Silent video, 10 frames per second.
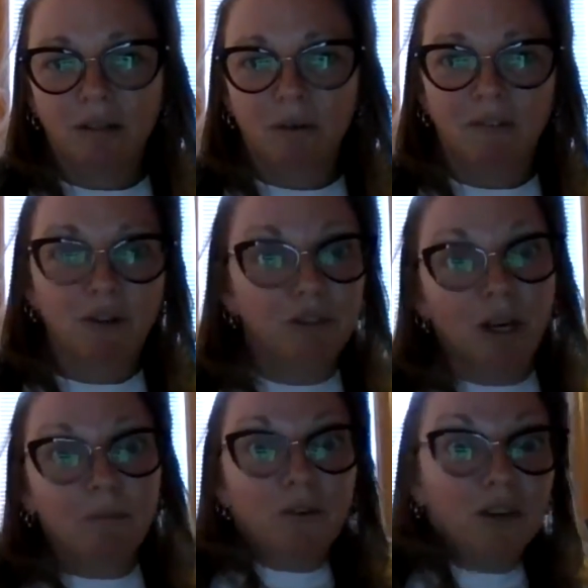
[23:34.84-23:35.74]
But if you
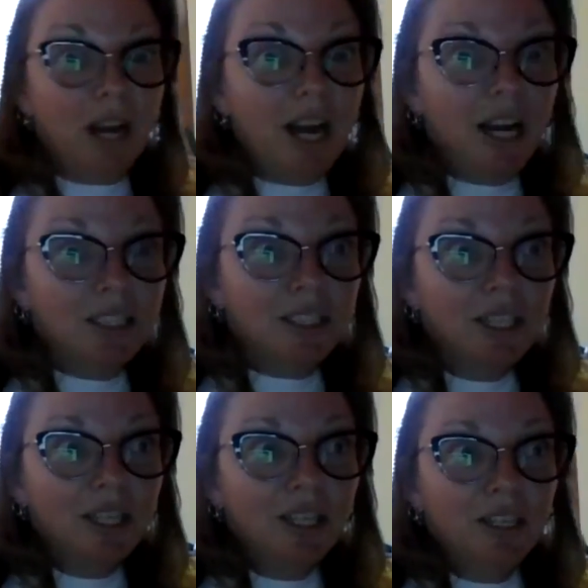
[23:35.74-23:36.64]
jumped over to us,
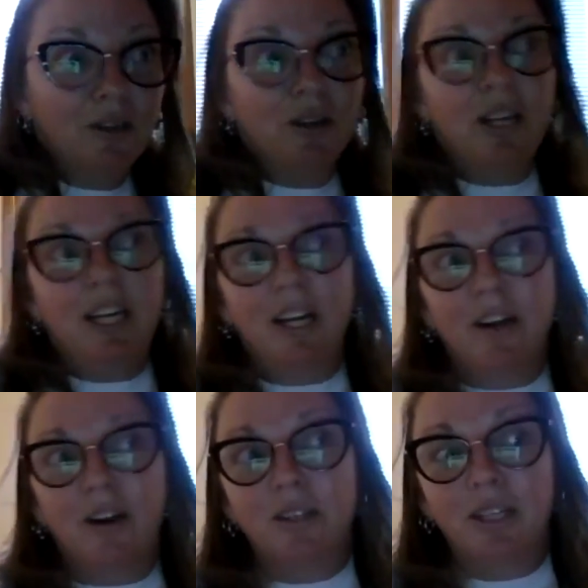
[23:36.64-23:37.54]
you're going to
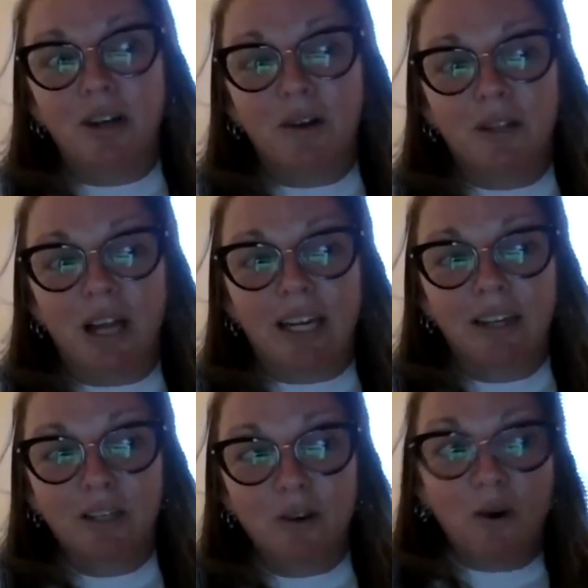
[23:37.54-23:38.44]
hear,
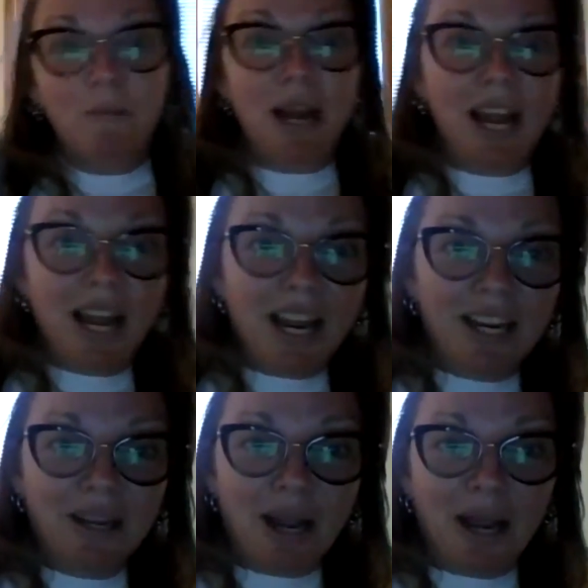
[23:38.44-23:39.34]
like
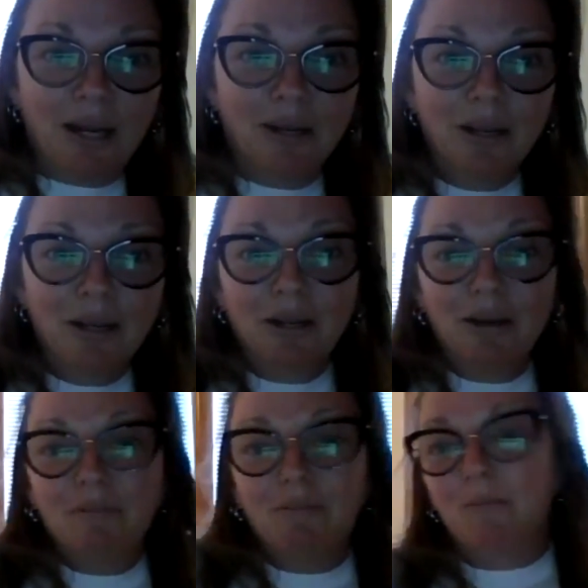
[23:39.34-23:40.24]
Corbet and,
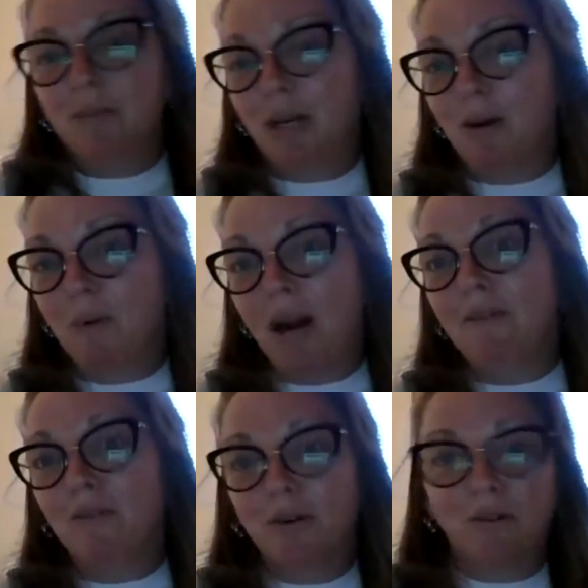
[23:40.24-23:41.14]

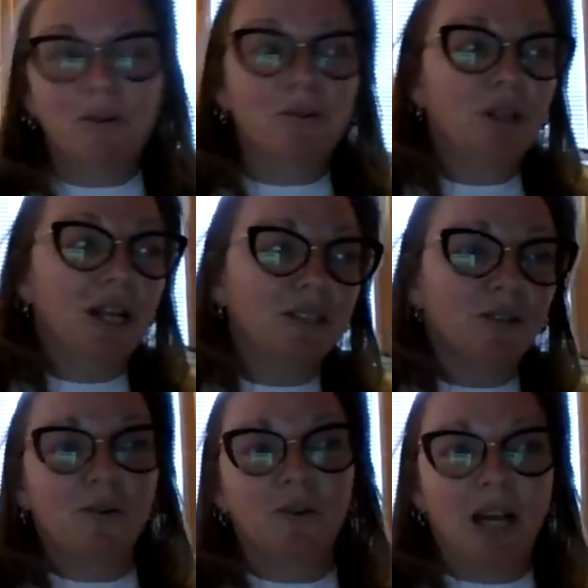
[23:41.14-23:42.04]
whatever, local
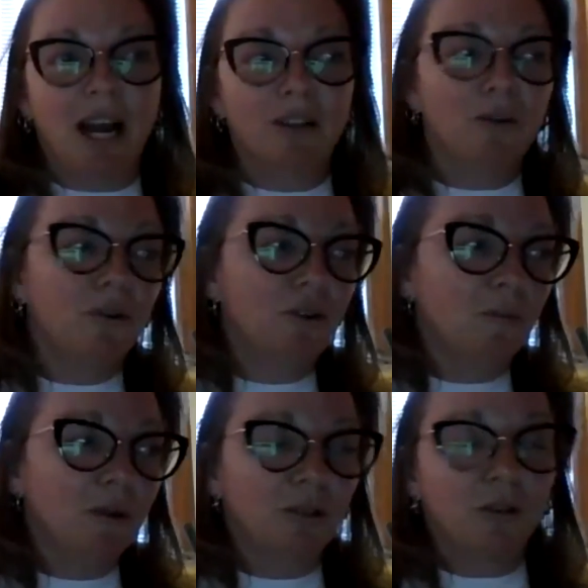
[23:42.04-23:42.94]
this, local that, local
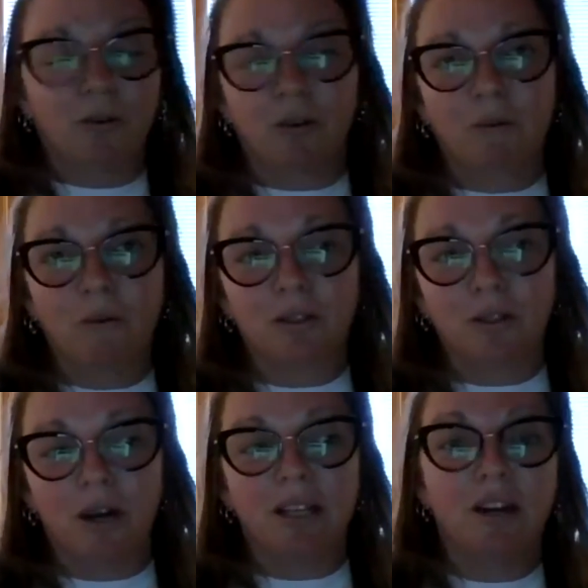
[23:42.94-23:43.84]

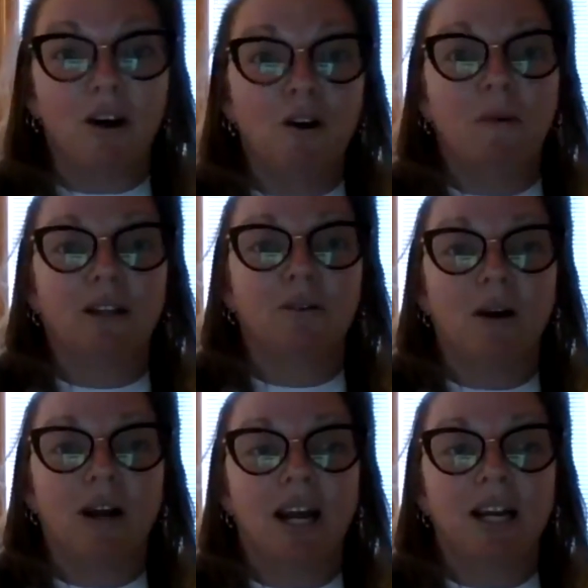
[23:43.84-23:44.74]
commercial. And then, oh, by the
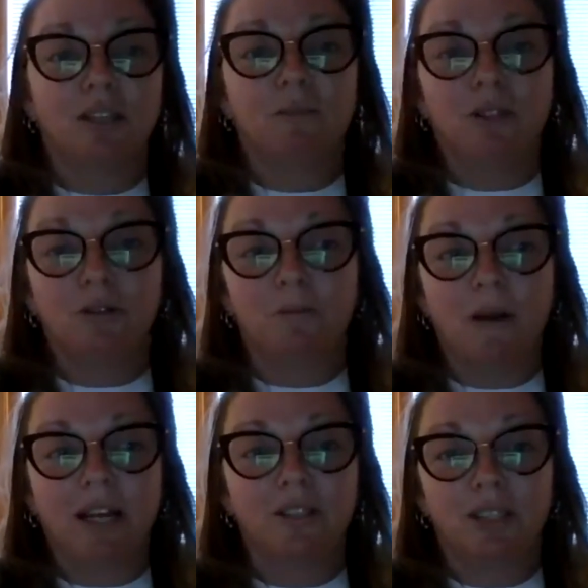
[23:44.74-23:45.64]
way, some
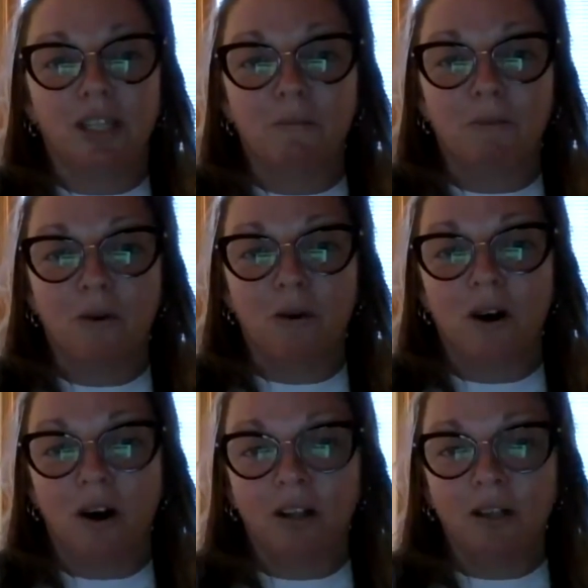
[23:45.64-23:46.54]
douchebag just hit a
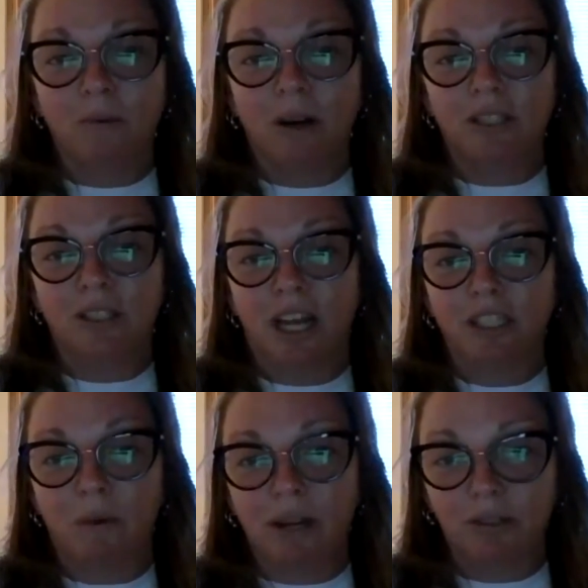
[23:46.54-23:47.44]
pole on the bridge and
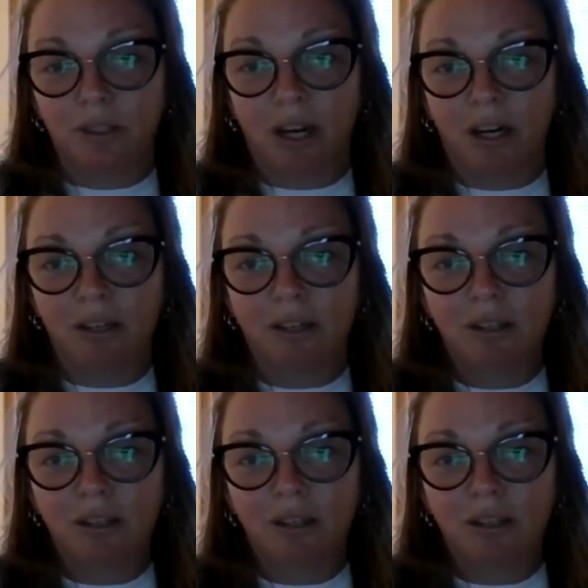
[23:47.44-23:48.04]
that's why you're stuck.